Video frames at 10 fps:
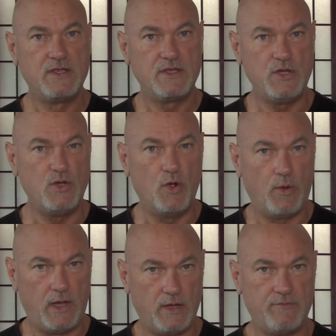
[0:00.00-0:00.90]
You know
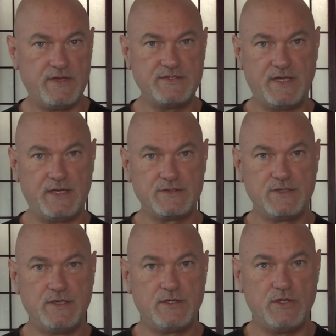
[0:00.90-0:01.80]
all of these things.
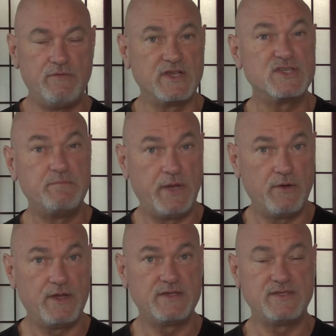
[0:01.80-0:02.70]
You've
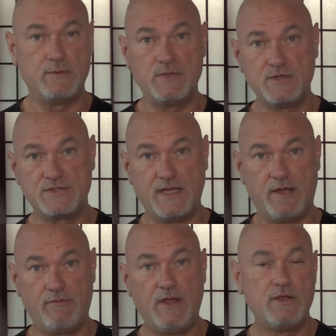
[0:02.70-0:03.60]
experienced them
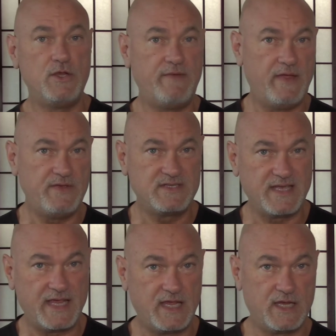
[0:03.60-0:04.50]
yourself. You've had these
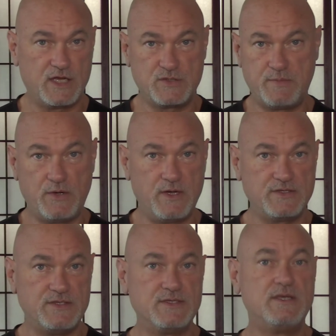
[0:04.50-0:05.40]
psychic
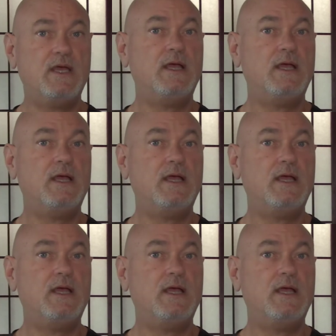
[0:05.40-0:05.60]
experiences.